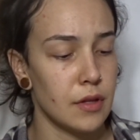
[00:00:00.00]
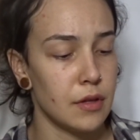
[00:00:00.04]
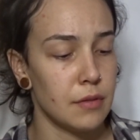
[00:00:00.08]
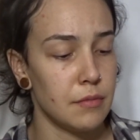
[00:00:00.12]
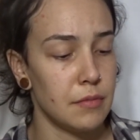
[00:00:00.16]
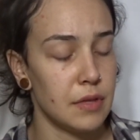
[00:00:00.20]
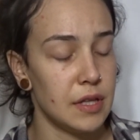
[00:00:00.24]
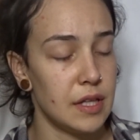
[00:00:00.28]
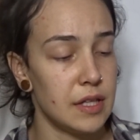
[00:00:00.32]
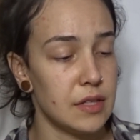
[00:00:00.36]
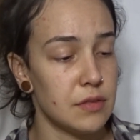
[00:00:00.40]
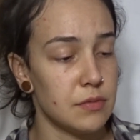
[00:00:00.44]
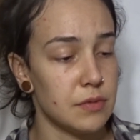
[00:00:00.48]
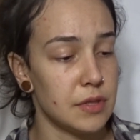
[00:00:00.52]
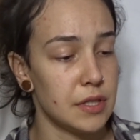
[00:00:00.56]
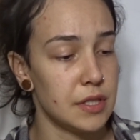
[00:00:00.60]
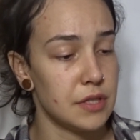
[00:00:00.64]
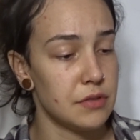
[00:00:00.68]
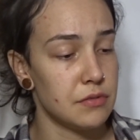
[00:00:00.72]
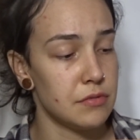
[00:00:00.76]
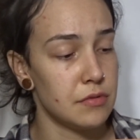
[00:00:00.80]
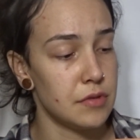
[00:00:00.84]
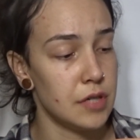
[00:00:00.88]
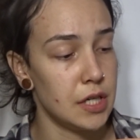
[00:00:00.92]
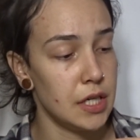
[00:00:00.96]
but this one
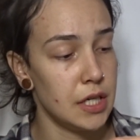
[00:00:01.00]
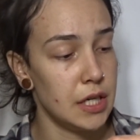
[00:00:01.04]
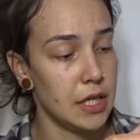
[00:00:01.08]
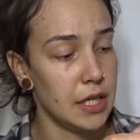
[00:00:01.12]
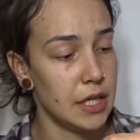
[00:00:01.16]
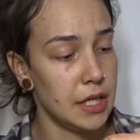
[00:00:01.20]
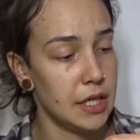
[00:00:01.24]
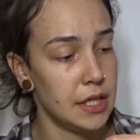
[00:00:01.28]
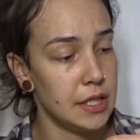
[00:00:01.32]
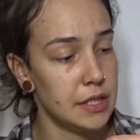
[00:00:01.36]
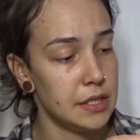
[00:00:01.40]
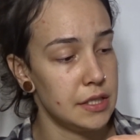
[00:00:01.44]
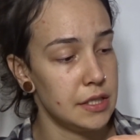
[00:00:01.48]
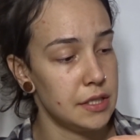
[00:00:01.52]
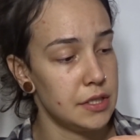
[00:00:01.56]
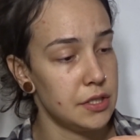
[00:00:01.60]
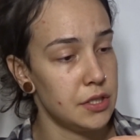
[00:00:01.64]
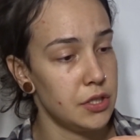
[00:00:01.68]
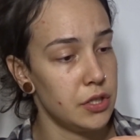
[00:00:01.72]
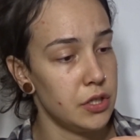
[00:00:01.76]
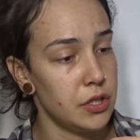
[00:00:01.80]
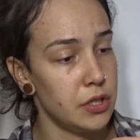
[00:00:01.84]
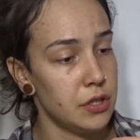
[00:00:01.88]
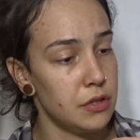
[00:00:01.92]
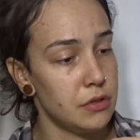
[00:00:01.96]
is really easy
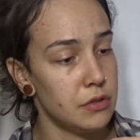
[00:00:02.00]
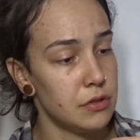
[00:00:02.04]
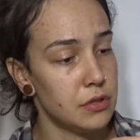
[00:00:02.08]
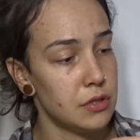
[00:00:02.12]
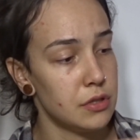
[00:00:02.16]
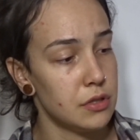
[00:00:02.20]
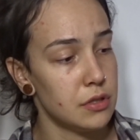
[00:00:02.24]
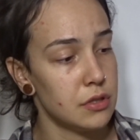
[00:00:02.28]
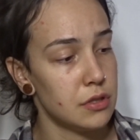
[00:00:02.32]
to use,